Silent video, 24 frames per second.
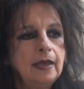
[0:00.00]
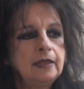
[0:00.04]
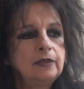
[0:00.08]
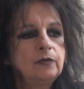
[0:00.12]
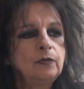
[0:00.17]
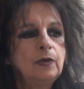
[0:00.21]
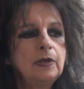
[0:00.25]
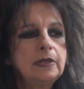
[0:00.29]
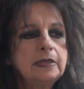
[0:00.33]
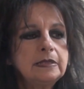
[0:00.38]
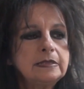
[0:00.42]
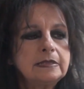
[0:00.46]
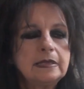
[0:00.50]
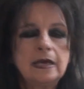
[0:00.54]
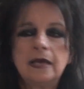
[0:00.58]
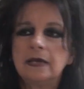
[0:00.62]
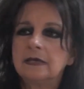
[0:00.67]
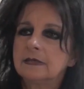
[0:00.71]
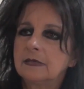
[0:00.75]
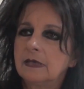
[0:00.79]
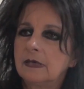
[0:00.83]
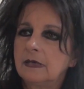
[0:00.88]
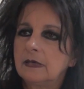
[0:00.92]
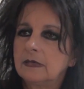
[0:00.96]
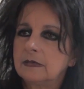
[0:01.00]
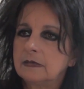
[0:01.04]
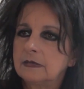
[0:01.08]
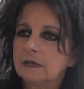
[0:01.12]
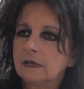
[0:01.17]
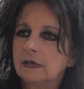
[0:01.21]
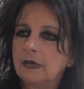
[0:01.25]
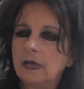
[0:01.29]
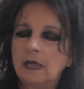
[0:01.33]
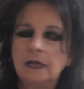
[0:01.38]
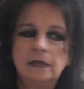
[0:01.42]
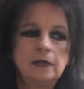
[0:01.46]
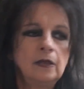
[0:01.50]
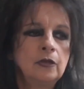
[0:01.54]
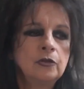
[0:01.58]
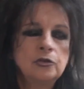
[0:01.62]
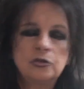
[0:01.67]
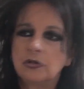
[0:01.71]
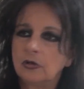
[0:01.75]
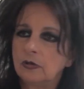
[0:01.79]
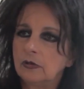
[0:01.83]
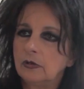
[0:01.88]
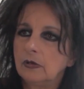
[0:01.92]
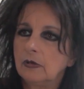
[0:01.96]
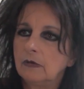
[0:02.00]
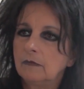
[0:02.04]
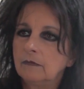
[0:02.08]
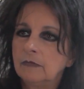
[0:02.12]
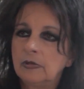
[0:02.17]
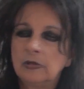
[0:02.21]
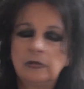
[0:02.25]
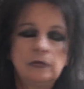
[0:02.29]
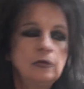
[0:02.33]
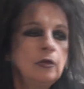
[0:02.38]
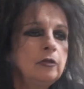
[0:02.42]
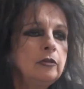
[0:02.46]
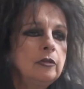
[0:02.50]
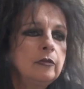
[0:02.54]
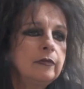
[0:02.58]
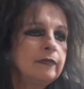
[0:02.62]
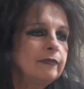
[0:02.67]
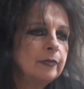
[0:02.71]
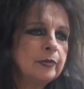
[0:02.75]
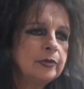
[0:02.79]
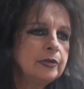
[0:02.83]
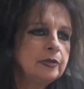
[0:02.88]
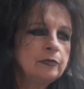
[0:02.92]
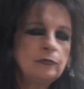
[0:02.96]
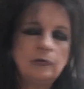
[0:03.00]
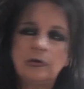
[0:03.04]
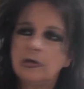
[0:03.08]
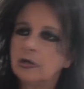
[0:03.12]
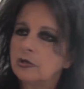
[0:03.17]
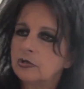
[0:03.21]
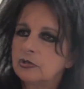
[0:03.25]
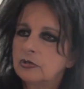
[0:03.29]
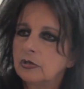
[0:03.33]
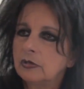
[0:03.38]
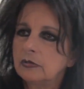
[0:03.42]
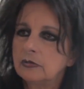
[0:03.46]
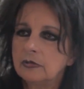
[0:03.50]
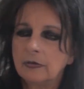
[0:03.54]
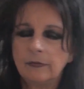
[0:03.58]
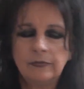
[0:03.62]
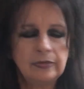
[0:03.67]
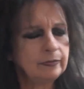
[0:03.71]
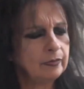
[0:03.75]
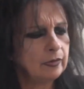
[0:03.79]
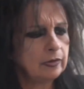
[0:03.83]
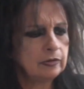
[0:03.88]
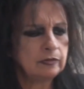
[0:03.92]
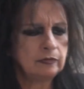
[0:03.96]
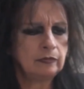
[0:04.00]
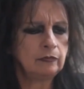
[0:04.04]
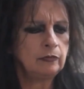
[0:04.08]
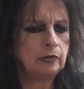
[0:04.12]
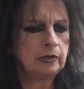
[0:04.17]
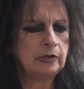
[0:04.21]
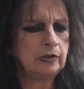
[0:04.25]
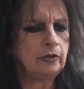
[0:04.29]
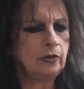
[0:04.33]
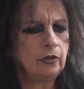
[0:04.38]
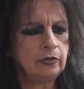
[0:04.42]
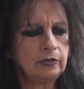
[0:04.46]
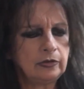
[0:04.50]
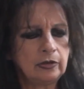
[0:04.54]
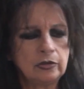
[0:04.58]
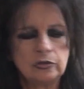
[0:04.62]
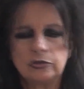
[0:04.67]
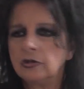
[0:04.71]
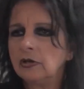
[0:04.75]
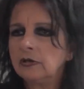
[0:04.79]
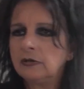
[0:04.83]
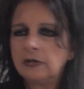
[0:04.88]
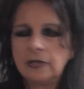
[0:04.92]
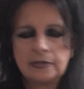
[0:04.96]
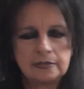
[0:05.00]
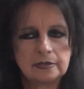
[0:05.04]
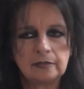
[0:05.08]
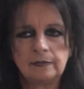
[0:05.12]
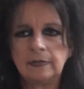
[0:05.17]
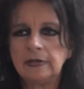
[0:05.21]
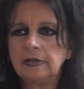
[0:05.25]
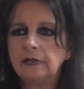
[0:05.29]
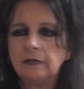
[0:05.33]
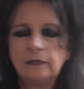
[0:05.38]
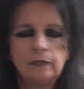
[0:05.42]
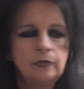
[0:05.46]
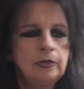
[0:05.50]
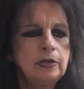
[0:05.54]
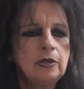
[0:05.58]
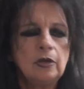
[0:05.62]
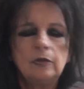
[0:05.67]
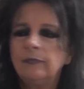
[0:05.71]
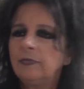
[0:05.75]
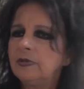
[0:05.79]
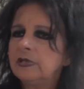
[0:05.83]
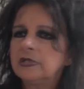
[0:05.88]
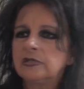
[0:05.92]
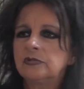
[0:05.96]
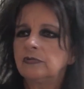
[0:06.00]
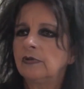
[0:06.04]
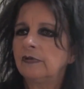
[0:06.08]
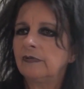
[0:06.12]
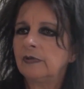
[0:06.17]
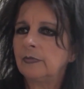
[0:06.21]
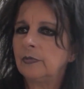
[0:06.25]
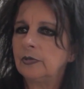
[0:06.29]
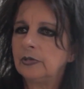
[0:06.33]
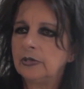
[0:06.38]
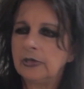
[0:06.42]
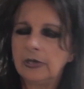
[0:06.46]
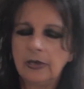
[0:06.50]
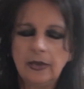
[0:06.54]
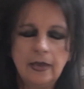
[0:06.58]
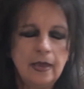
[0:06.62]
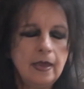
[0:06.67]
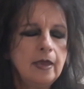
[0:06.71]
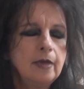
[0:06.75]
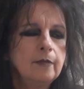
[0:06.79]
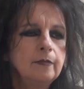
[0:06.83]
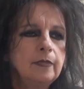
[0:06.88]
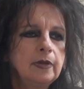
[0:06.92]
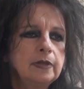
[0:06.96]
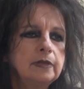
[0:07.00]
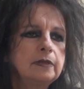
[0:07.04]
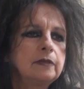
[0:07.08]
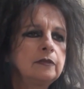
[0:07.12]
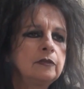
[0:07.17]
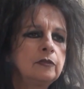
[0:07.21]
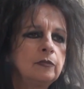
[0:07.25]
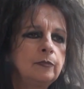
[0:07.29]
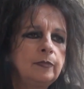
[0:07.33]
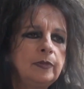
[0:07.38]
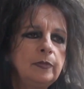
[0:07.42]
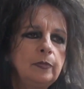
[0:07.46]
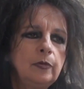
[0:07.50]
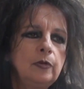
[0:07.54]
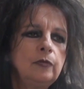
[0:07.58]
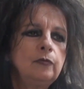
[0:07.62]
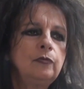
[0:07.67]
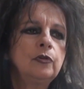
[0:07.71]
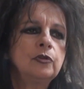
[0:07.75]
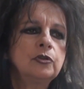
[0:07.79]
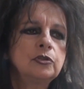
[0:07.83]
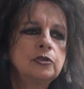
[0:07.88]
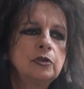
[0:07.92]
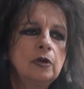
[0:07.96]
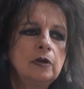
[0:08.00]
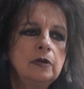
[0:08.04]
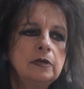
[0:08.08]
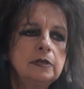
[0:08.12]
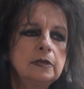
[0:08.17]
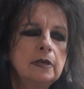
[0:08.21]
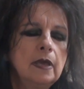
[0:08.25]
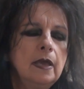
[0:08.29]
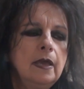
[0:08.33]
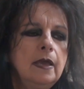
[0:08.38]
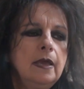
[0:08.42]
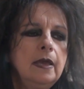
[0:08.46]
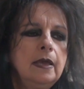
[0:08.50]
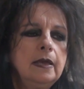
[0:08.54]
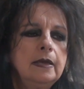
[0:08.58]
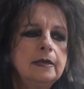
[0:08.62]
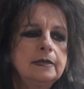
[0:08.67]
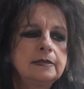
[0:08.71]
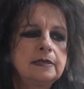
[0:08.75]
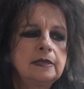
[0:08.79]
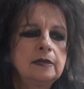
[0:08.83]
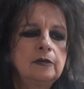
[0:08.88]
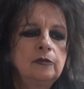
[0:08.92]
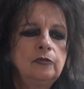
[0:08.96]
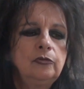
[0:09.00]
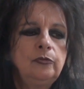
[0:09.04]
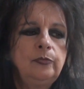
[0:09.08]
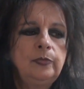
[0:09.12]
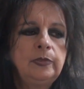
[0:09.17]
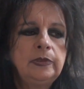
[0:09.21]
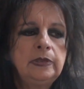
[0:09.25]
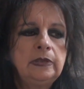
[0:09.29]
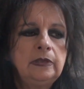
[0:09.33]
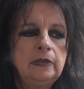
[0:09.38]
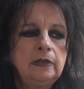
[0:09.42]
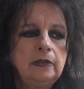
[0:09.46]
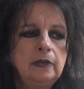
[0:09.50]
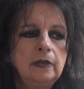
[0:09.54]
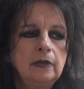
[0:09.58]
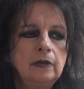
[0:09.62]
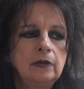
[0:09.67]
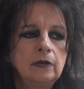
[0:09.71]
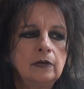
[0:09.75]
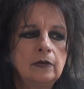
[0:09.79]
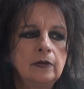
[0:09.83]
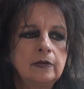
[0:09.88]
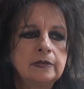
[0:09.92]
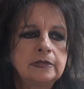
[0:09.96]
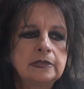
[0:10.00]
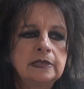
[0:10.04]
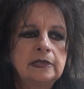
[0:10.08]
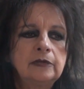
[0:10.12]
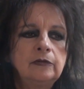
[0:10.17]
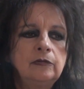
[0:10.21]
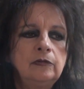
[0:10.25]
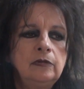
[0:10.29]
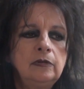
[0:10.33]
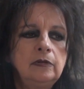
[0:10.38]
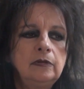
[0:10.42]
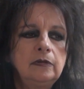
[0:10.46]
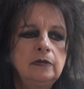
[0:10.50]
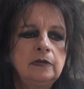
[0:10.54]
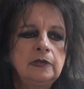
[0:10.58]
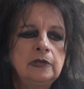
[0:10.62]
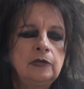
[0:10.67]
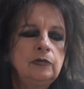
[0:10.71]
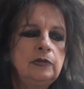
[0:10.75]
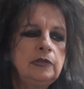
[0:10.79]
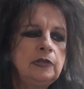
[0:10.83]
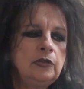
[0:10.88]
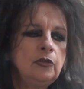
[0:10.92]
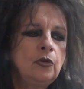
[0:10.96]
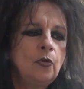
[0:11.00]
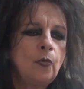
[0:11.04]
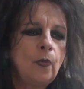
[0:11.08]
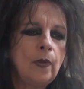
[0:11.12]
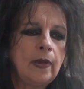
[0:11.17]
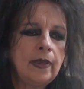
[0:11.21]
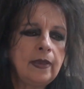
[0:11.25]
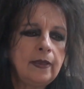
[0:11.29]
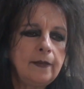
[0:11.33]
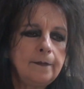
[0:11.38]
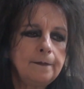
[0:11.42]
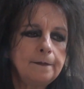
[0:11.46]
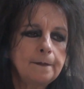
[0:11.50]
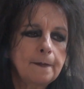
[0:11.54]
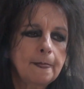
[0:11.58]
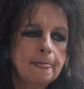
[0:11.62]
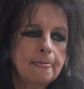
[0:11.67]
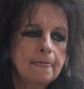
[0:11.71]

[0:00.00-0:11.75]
And when they are there, they can enjoy. But not everybody will enjoy it. Some people will not enjoy it, doesn't matter. We can't please to everybody. No. But the people who enjoy it, they could be, they could in a way